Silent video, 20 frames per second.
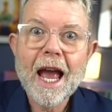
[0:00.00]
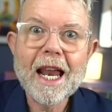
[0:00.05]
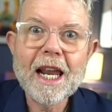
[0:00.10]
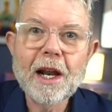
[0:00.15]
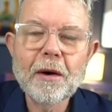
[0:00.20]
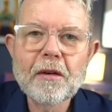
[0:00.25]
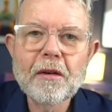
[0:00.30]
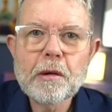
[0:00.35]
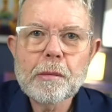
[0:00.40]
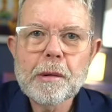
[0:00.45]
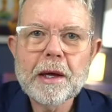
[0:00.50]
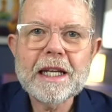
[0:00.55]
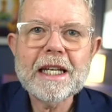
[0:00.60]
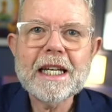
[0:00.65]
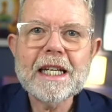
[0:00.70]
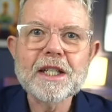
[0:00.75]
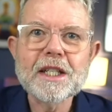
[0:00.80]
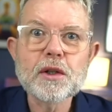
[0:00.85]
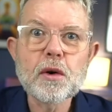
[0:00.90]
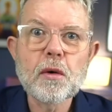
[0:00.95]
Hello,
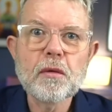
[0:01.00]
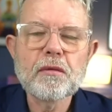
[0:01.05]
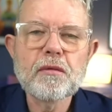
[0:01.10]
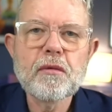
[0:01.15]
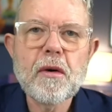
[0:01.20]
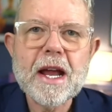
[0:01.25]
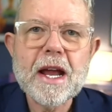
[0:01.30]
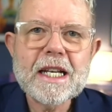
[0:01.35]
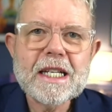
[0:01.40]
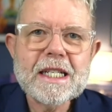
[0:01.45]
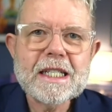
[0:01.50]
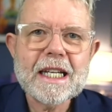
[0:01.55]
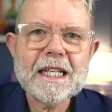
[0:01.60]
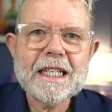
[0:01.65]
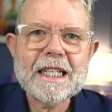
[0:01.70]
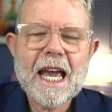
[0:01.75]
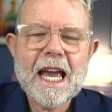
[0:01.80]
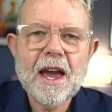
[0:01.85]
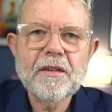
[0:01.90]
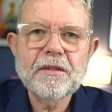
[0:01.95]
everybody. It's your
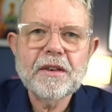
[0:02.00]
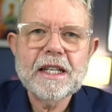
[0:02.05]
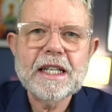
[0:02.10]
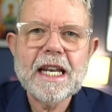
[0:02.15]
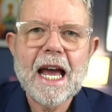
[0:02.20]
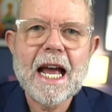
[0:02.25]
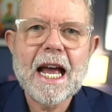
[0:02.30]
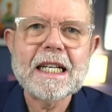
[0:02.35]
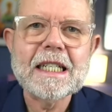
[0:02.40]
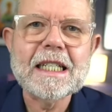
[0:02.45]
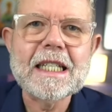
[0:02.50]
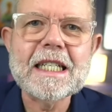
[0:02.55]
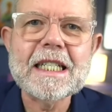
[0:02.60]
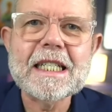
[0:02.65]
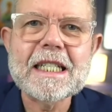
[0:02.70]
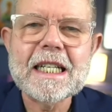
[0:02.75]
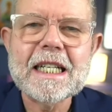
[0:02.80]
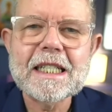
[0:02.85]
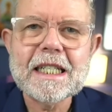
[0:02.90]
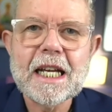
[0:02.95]
friend Kevin, and
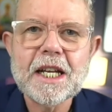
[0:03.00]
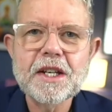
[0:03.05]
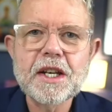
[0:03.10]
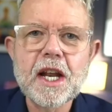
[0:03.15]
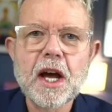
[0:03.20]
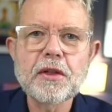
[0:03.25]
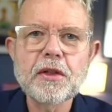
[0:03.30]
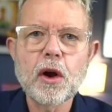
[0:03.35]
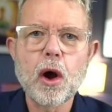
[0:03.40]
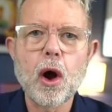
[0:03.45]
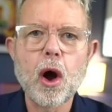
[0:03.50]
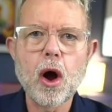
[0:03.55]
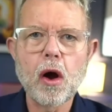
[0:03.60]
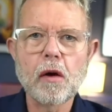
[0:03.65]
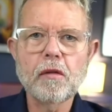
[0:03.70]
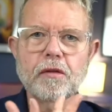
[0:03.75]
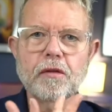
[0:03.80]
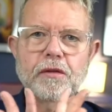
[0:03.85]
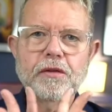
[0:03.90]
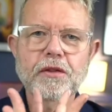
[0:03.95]
this is another
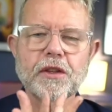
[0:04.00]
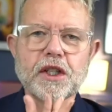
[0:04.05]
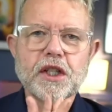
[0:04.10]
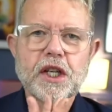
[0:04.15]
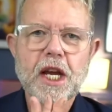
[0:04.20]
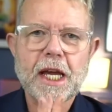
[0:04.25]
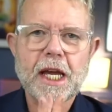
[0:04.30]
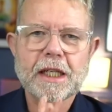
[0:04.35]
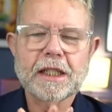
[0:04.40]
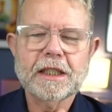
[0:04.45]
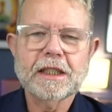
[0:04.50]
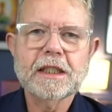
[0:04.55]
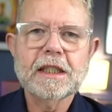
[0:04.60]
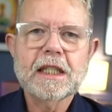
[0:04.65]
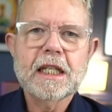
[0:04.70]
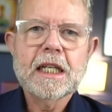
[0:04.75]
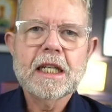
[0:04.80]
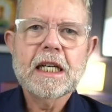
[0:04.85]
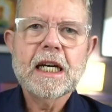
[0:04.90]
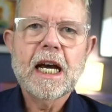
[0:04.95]
off the
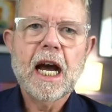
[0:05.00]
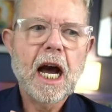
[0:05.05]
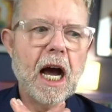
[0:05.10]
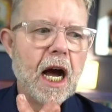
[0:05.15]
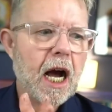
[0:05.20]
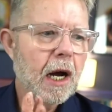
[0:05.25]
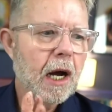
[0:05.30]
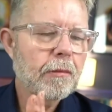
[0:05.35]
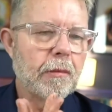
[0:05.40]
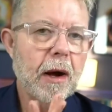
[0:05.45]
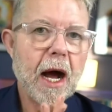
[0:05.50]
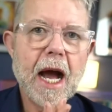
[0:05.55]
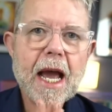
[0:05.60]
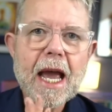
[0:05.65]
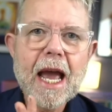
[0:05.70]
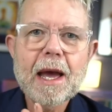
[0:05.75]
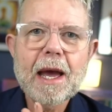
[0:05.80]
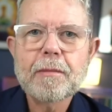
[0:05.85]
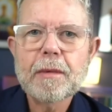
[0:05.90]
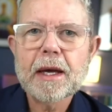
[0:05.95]
chain. Um,
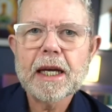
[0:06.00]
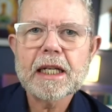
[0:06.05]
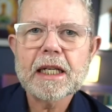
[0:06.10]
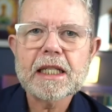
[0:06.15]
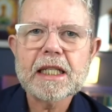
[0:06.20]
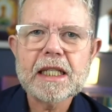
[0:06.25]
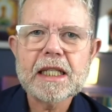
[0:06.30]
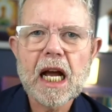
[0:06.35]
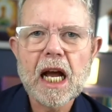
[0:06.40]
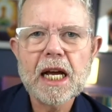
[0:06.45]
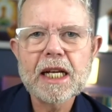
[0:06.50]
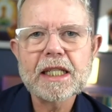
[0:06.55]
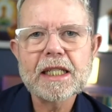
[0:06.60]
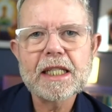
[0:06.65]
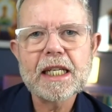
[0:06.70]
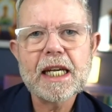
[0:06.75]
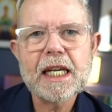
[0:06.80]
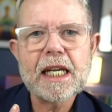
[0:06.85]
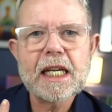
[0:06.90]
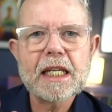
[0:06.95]
I am
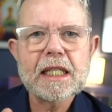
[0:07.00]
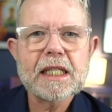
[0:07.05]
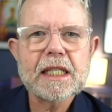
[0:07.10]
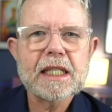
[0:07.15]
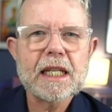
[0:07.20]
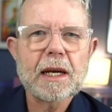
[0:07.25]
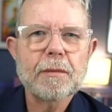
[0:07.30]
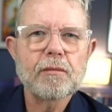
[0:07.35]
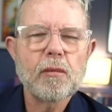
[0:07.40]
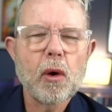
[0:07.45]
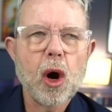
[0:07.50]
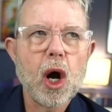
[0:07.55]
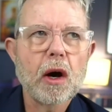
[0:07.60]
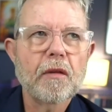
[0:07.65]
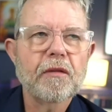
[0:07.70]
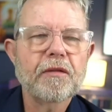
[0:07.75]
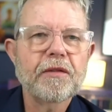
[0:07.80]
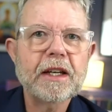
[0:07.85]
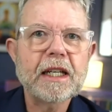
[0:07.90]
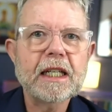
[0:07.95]
excited,
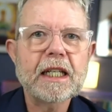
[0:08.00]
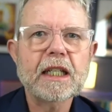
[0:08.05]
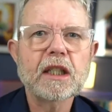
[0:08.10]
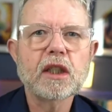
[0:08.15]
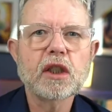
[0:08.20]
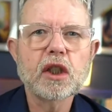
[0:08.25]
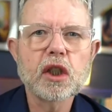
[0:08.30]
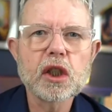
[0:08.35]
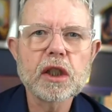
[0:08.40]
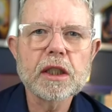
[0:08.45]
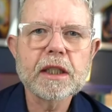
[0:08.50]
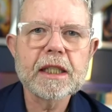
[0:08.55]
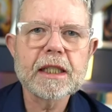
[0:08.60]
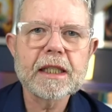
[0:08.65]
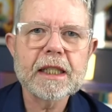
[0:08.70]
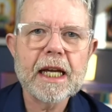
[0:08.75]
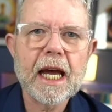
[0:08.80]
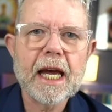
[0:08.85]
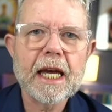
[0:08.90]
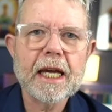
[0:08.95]
somewhat feeling good
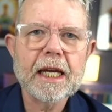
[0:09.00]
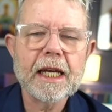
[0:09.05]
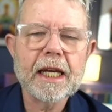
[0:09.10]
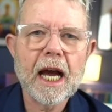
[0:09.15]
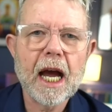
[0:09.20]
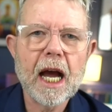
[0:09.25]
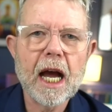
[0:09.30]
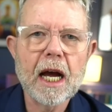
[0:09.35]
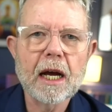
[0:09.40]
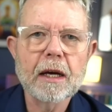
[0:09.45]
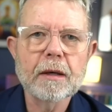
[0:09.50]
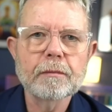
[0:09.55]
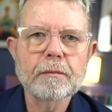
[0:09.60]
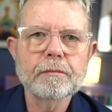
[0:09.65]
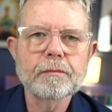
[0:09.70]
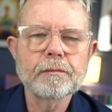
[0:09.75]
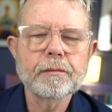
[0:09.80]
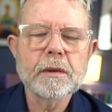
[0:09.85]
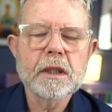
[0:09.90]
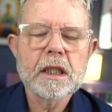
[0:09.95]
today.
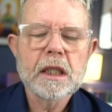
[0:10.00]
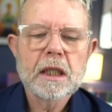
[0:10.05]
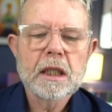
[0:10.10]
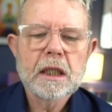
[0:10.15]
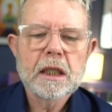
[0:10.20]
Um,